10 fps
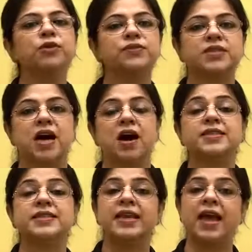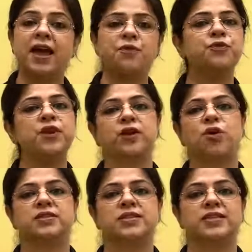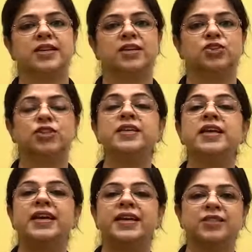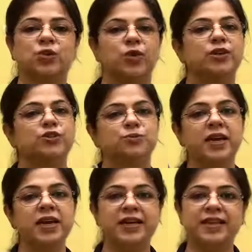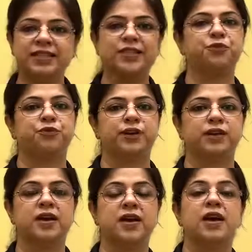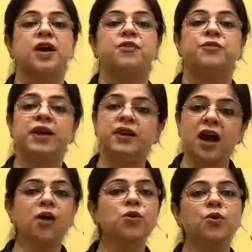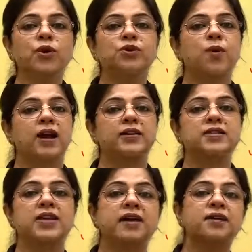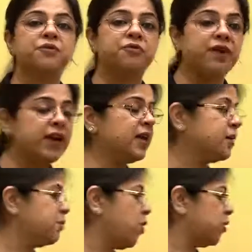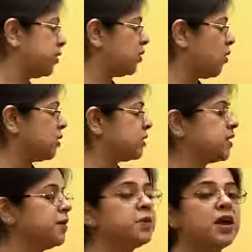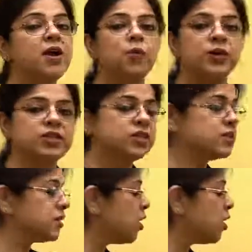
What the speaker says: of stars in every constellation is going to be different. We are now going to understand a very important concept, which is